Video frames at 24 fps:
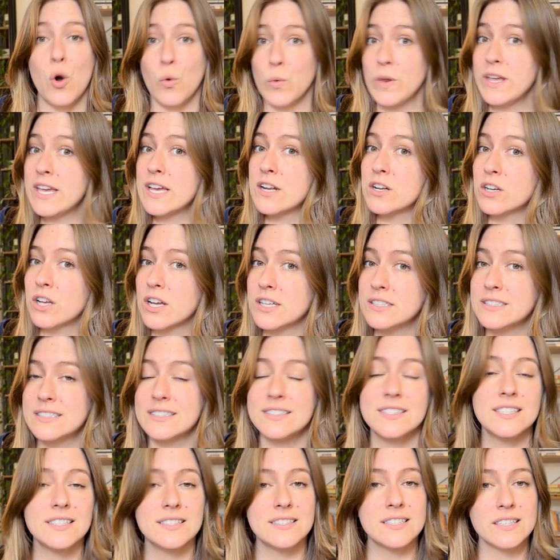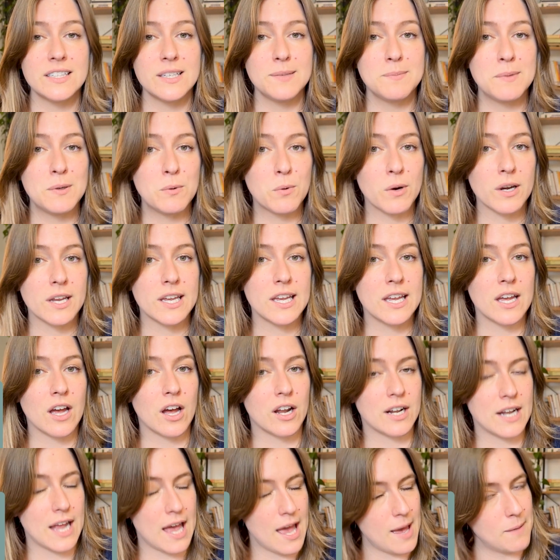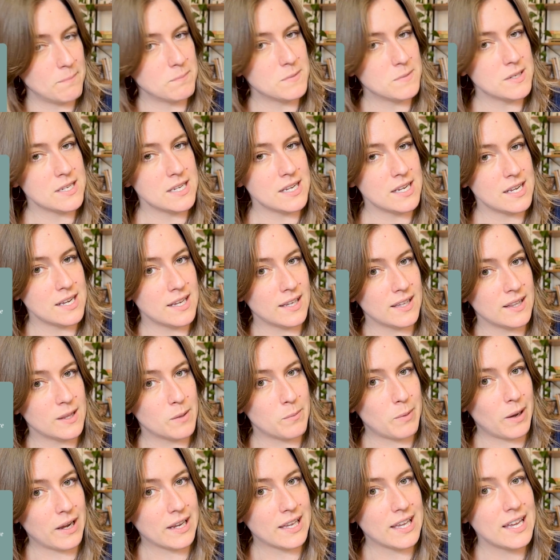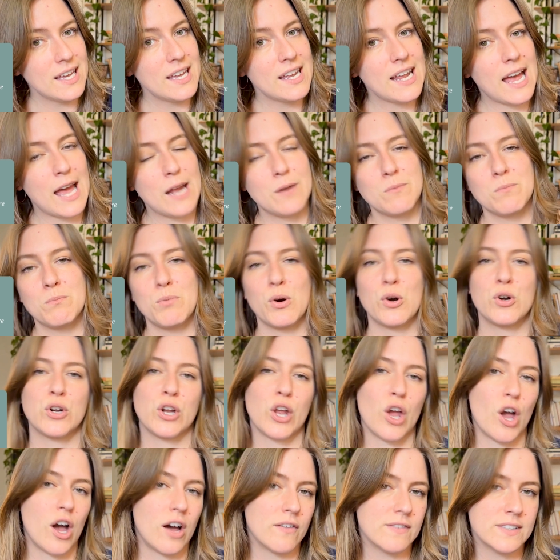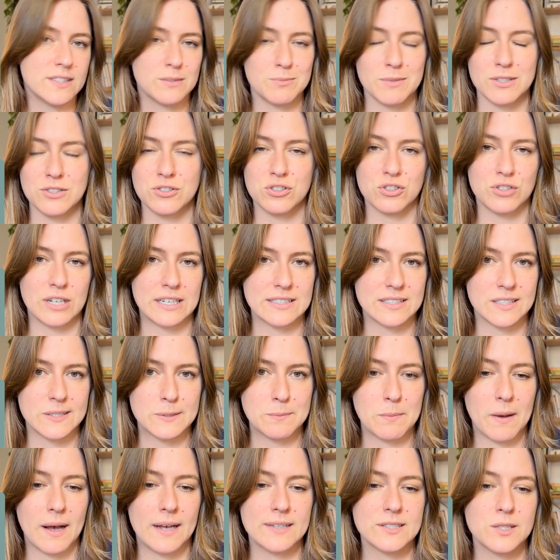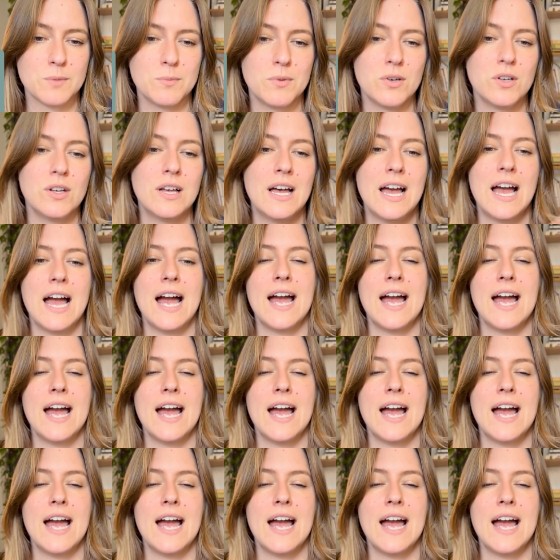We can consistently be working on emptying the bucket and burning off as much stress as possible.